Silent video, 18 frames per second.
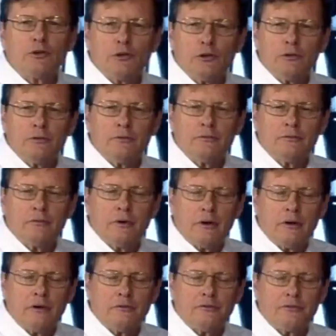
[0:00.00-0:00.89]
you'll
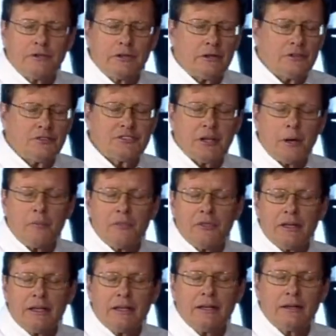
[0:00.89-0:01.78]
uh, feel
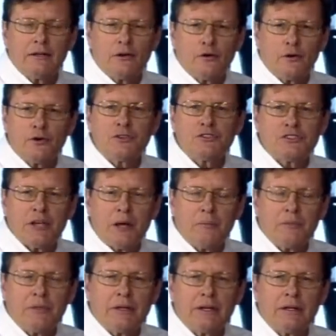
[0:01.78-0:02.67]
something and learn
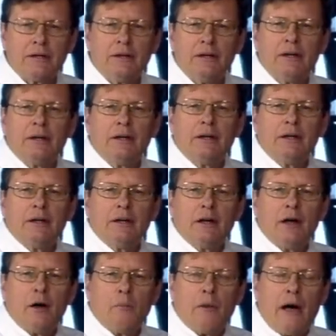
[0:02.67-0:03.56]
something
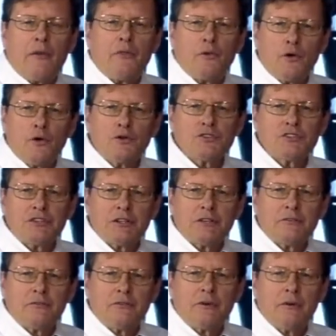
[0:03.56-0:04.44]
about those that
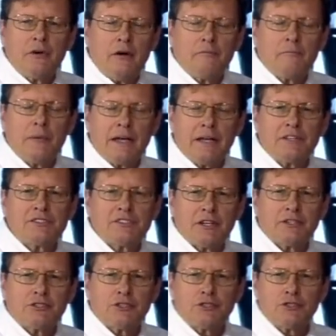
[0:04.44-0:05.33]
have, have made
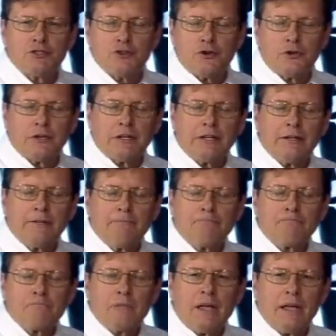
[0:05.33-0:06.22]
such a journey.
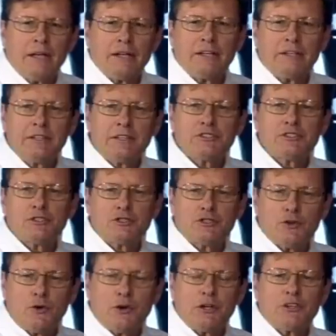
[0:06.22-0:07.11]
And it is a
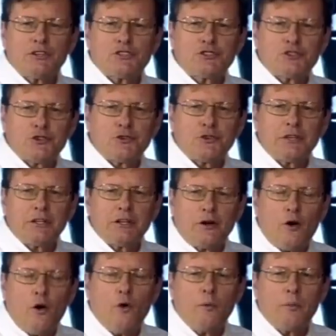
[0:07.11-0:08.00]
joyous journey,
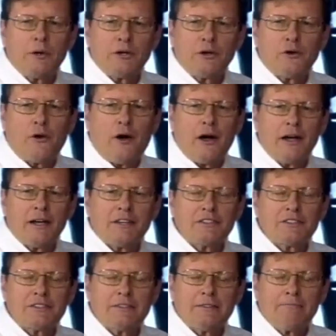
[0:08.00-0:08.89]
a hope in
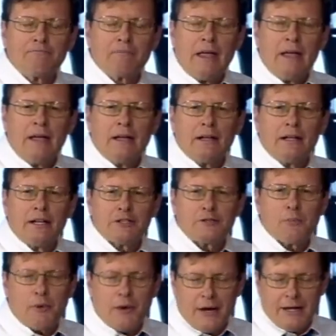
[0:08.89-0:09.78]
Christ.
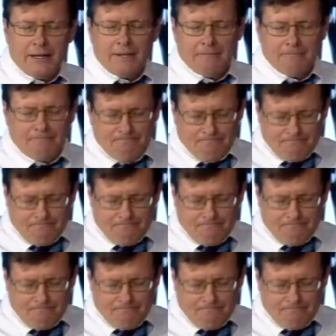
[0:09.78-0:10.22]
Let's pray.